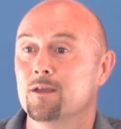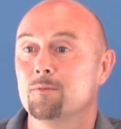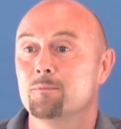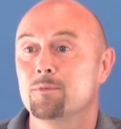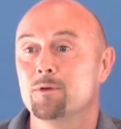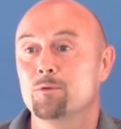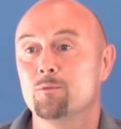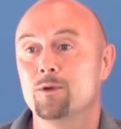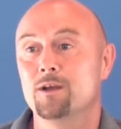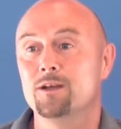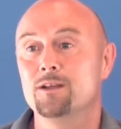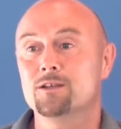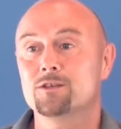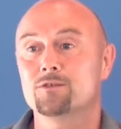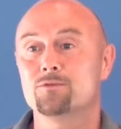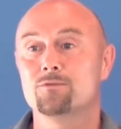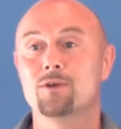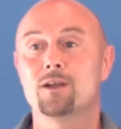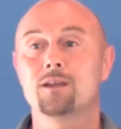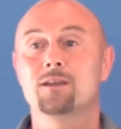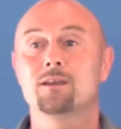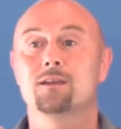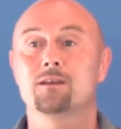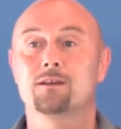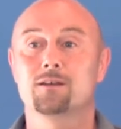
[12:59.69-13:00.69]
But when it's
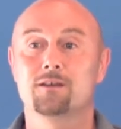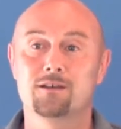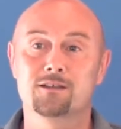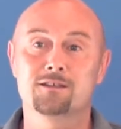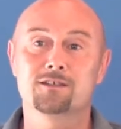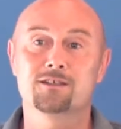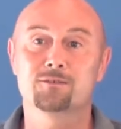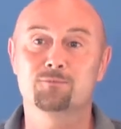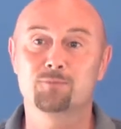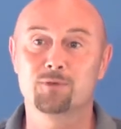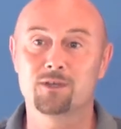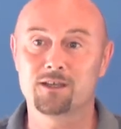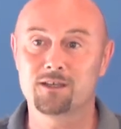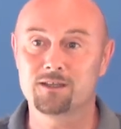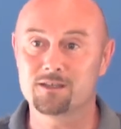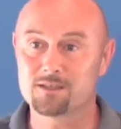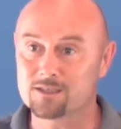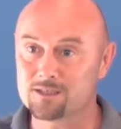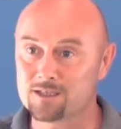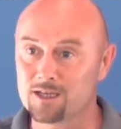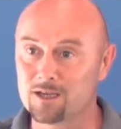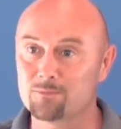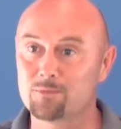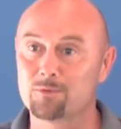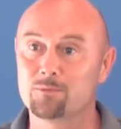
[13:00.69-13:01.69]
recognized as being
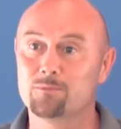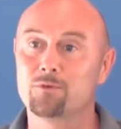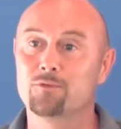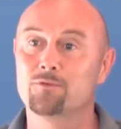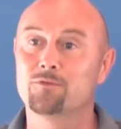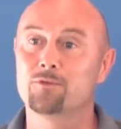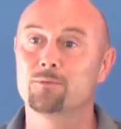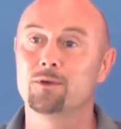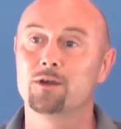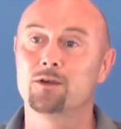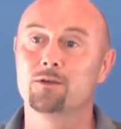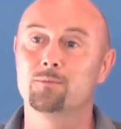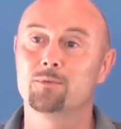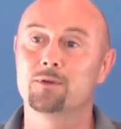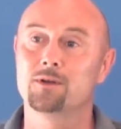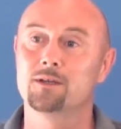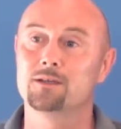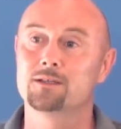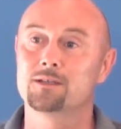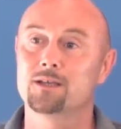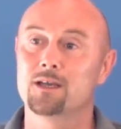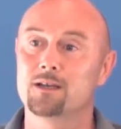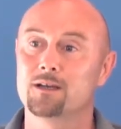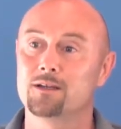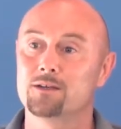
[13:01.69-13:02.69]
inseparable from open
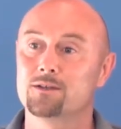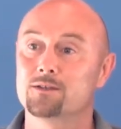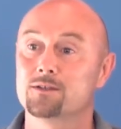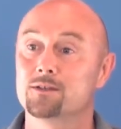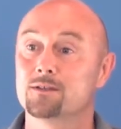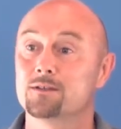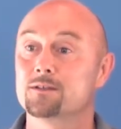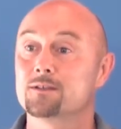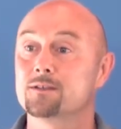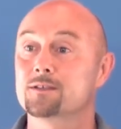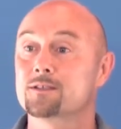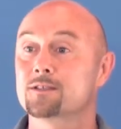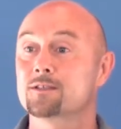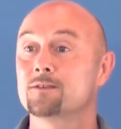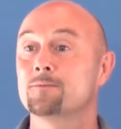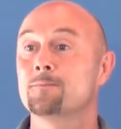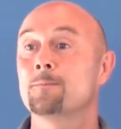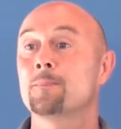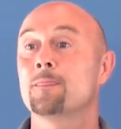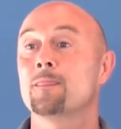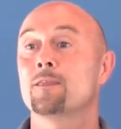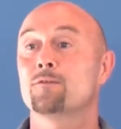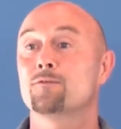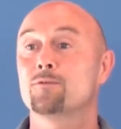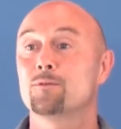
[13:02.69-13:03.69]
intelligence,
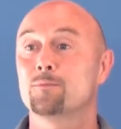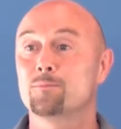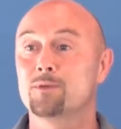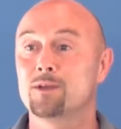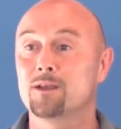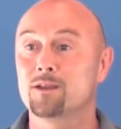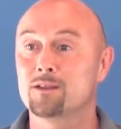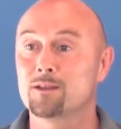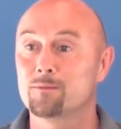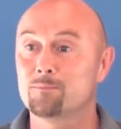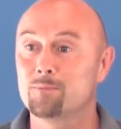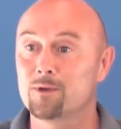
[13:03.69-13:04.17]
from being the